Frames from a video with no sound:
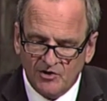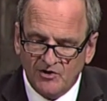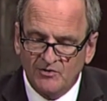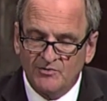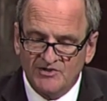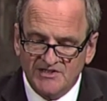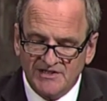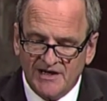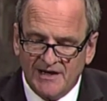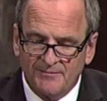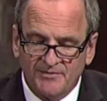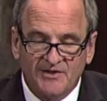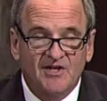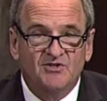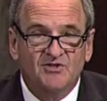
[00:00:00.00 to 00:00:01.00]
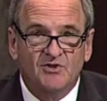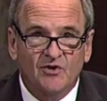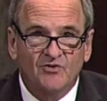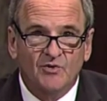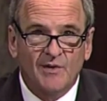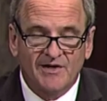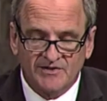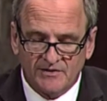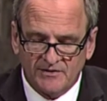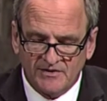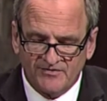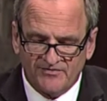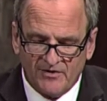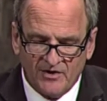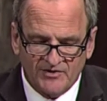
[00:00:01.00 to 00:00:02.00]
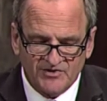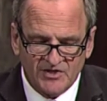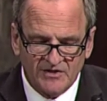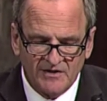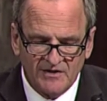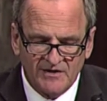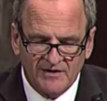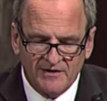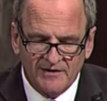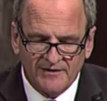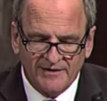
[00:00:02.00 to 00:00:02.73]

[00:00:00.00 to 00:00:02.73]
could withstand potential earthquakes on these faults.